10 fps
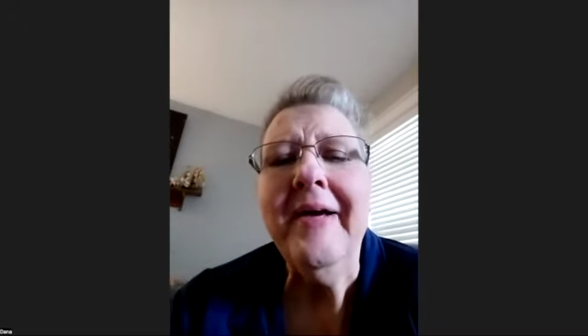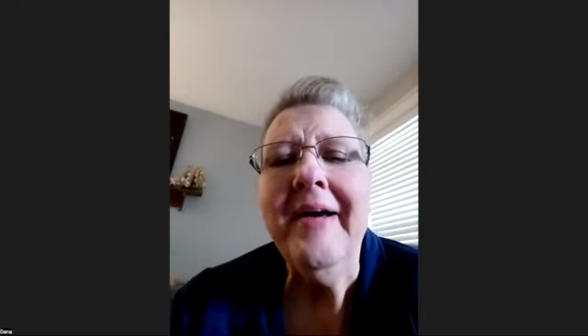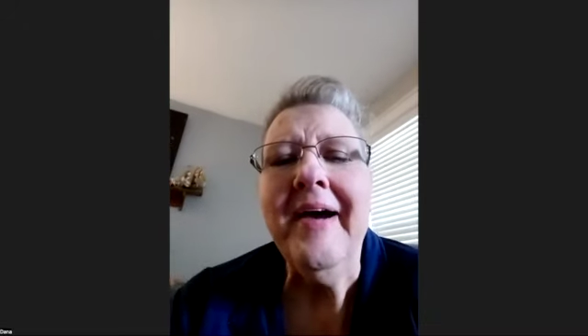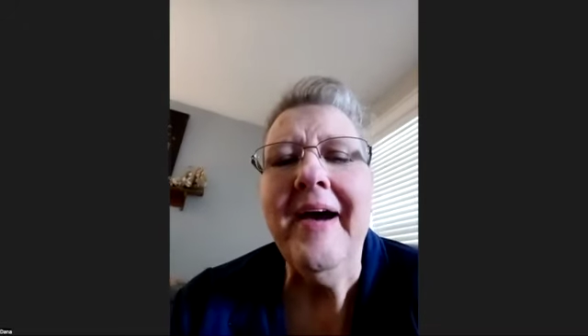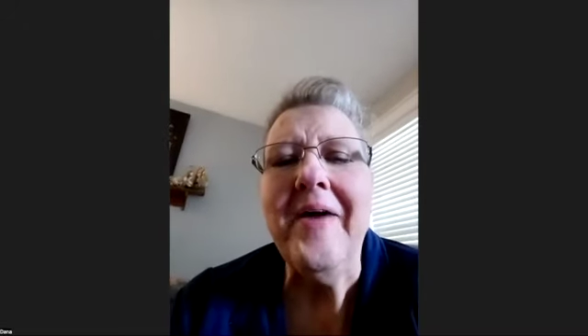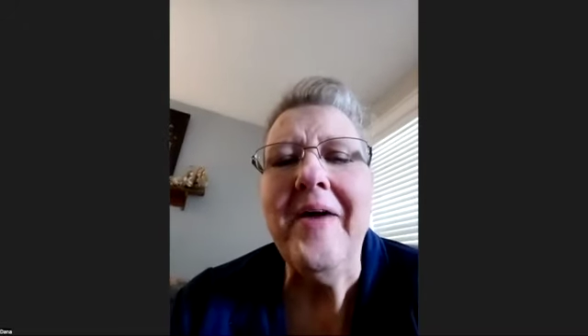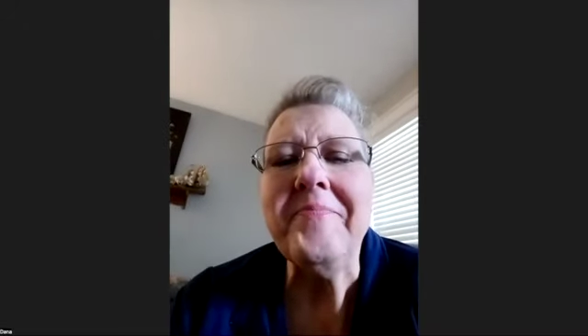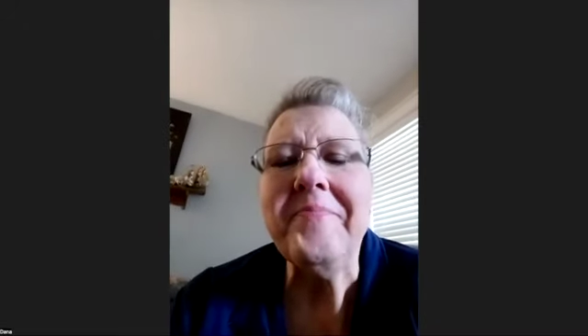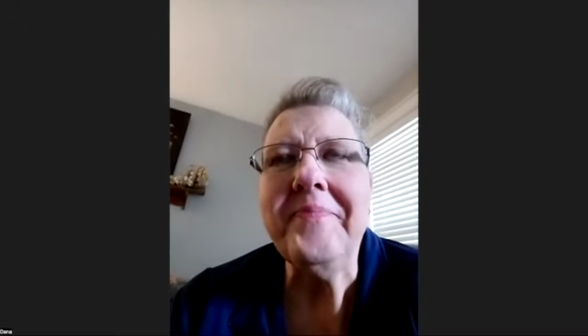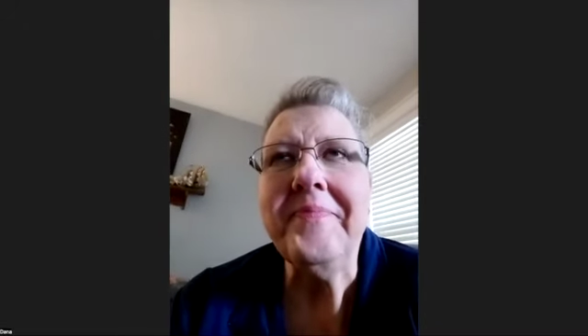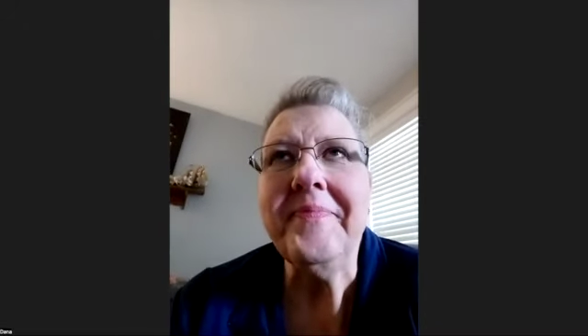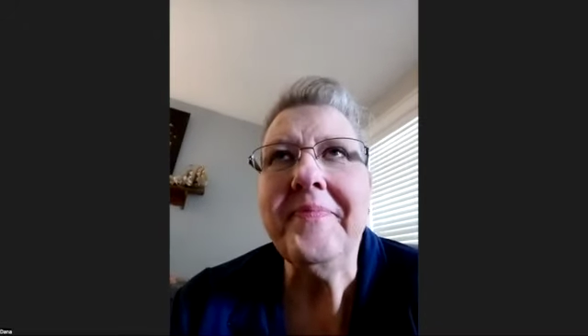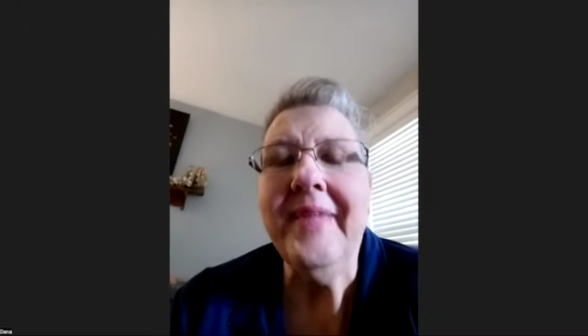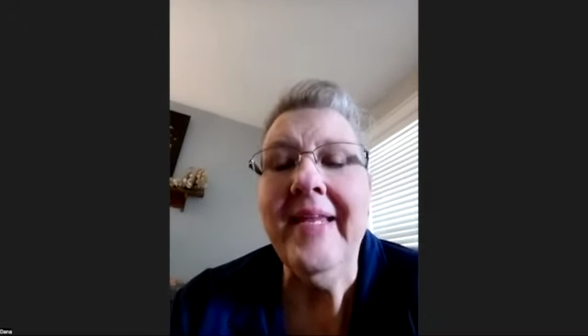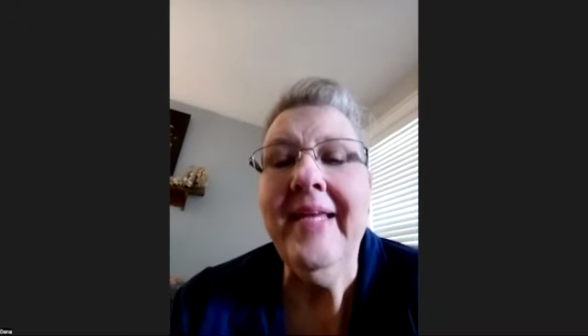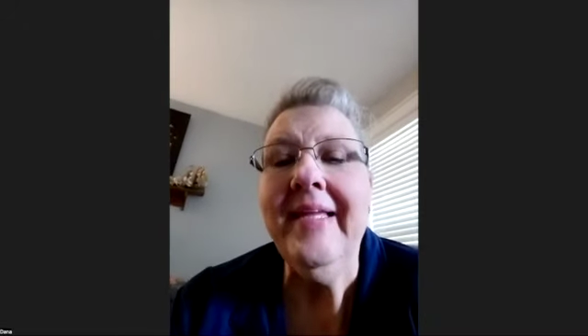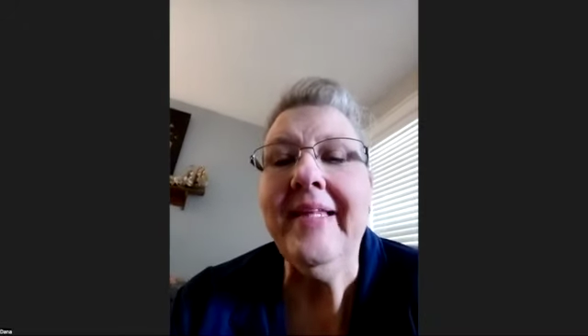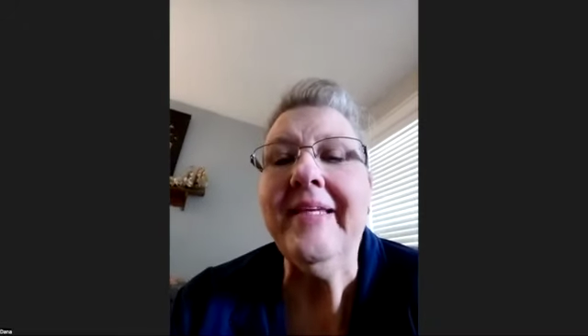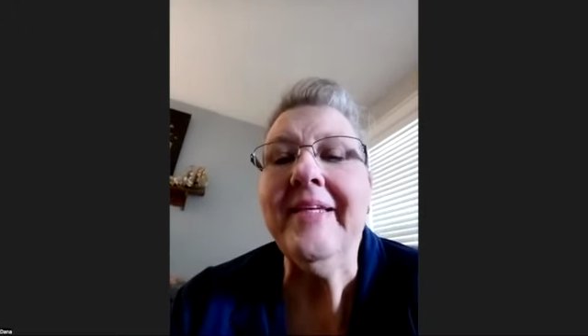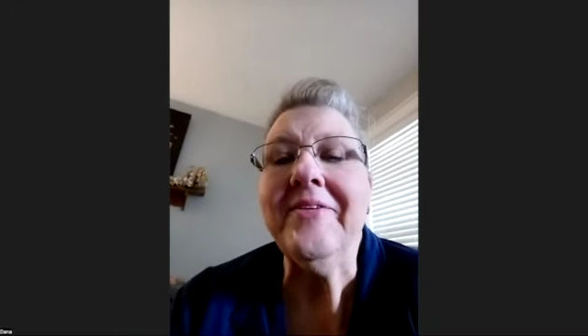and
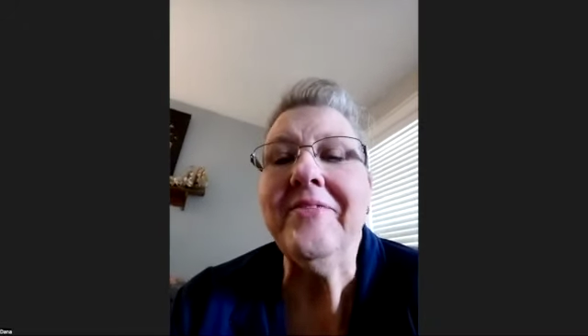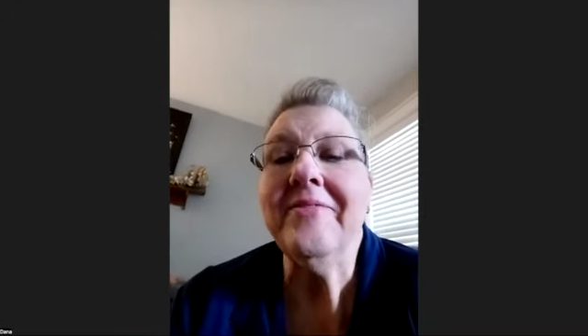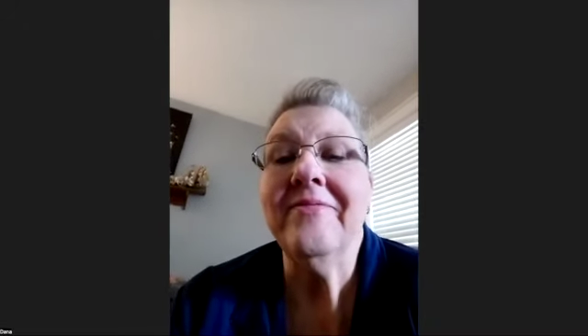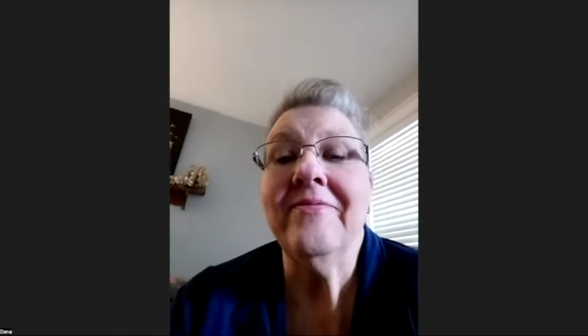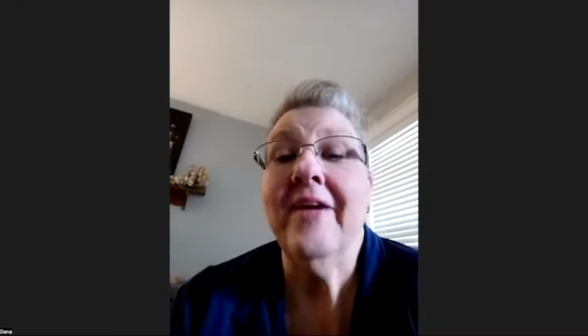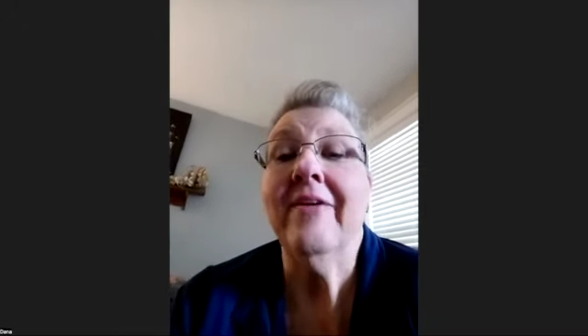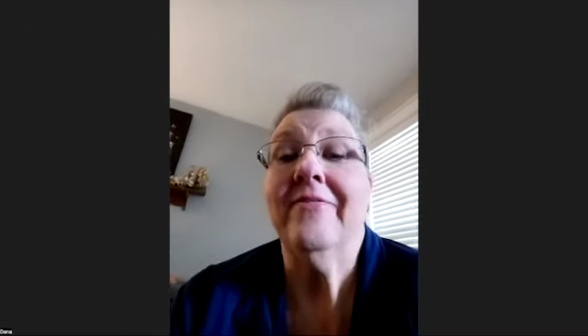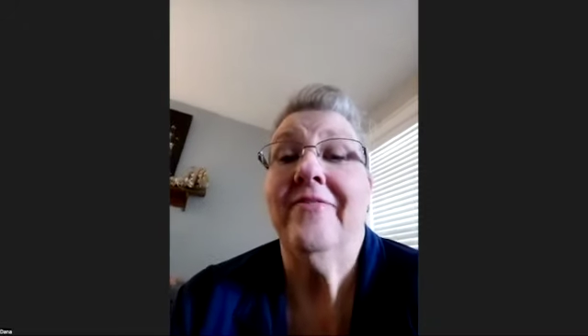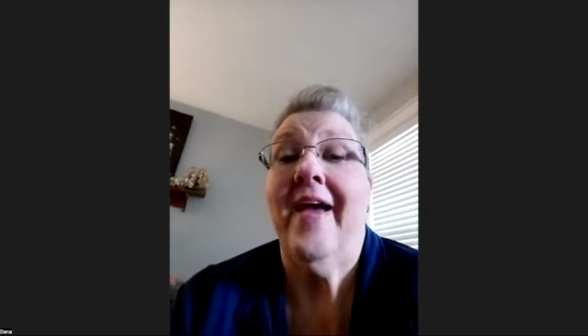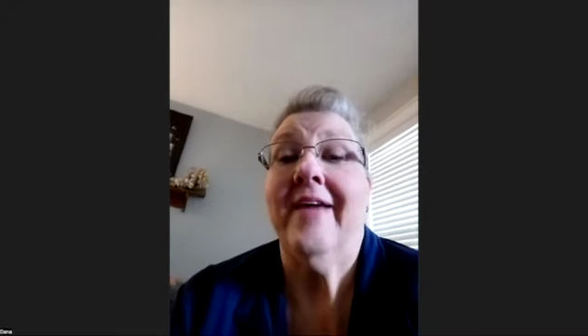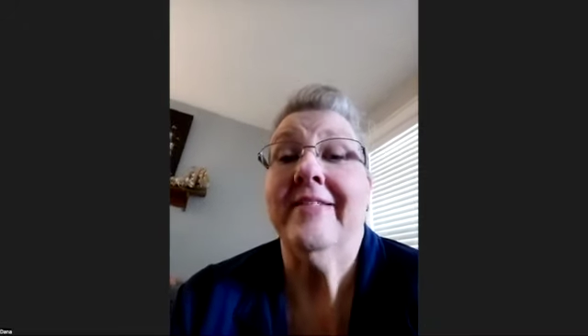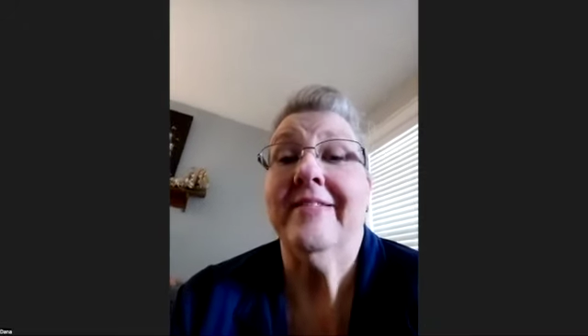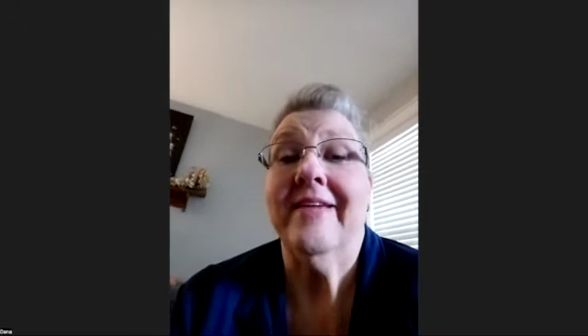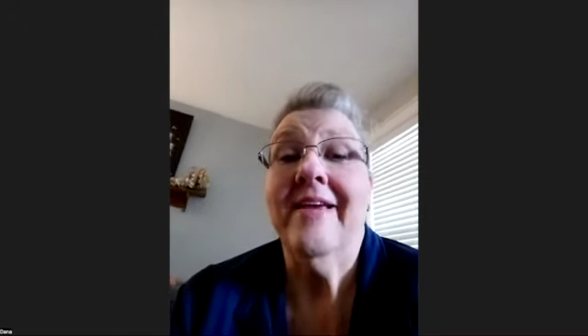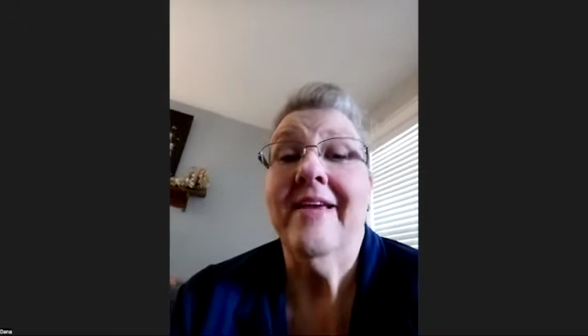healing very fast.